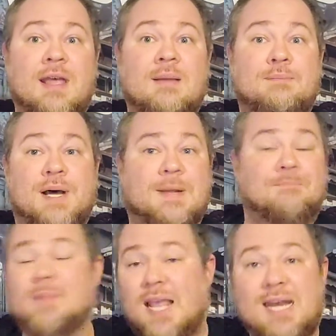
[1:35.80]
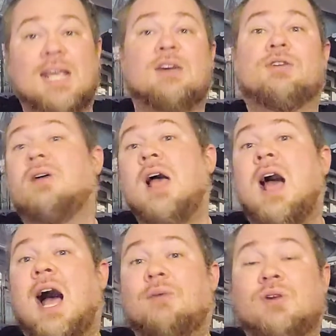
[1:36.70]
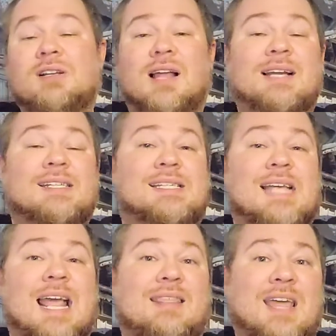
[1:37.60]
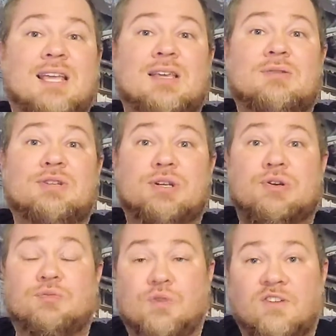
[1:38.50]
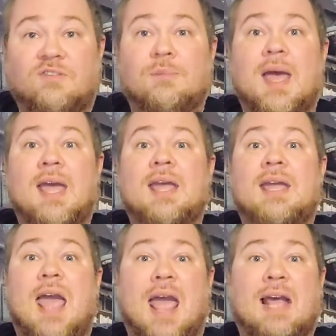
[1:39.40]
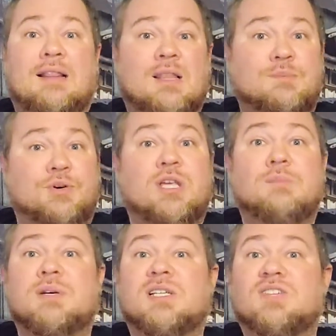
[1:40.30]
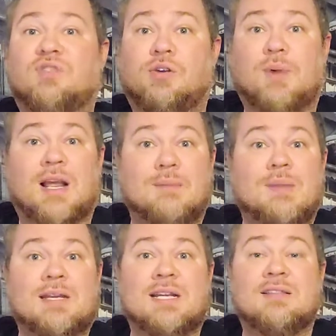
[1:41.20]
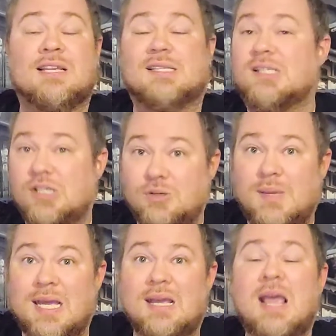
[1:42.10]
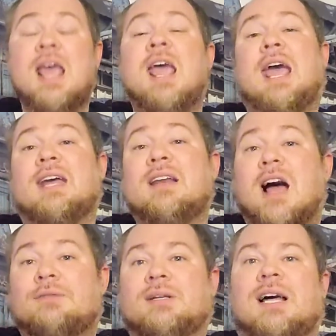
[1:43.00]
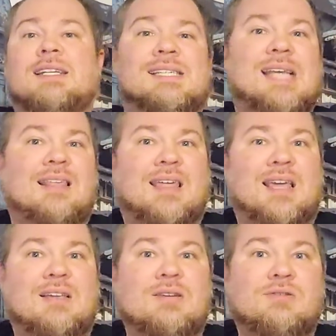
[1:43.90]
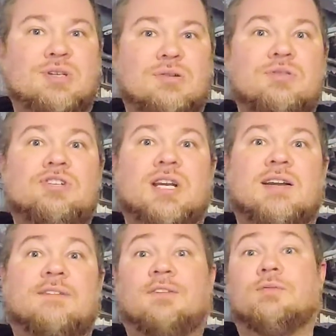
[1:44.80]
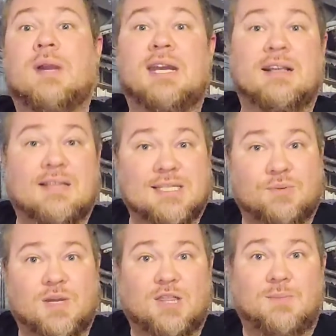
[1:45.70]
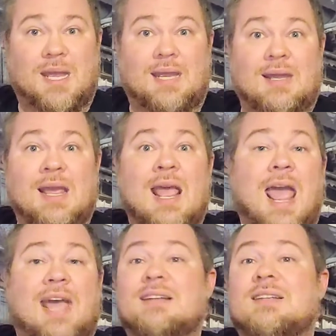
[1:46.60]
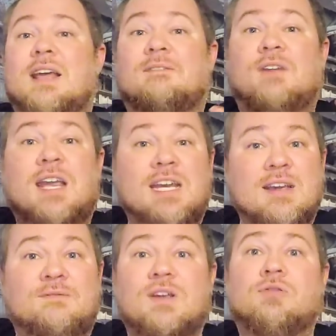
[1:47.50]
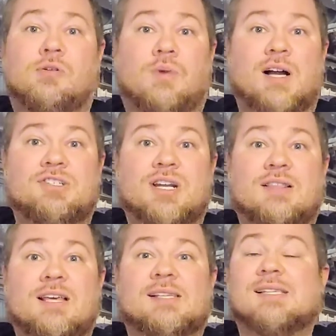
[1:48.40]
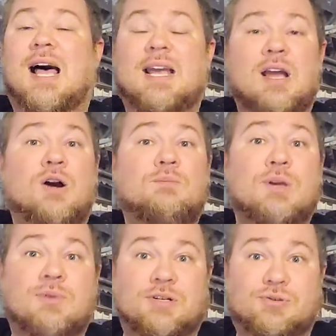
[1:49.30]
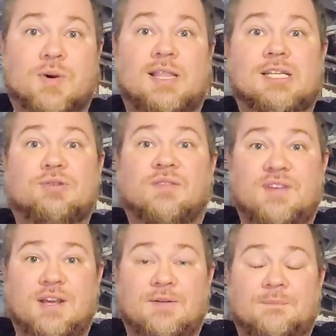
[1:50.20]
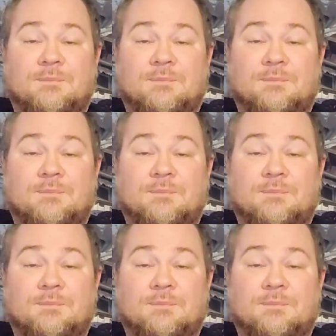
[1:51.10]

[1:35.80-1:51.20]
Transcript: But anywho, I would like to say thank you to Wolfbay and the Bookubus for recommending this to me, and I would like to say thank you to Gina for reading this with me. And if any of you are watching this, I hope you enjoy this review.